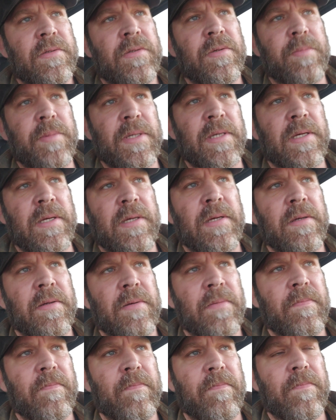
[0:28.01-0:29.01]

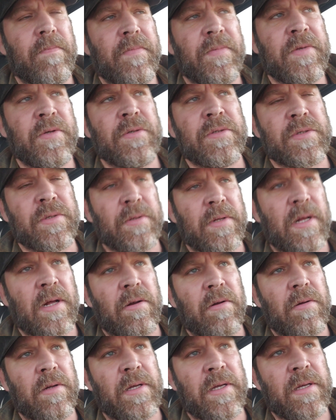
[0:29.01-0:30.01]
to not
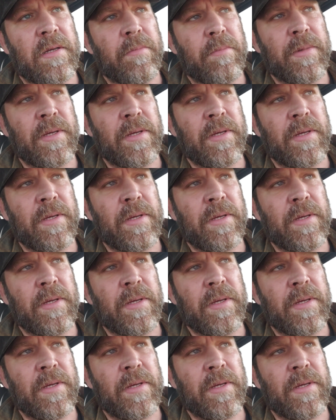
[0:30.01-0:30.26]
only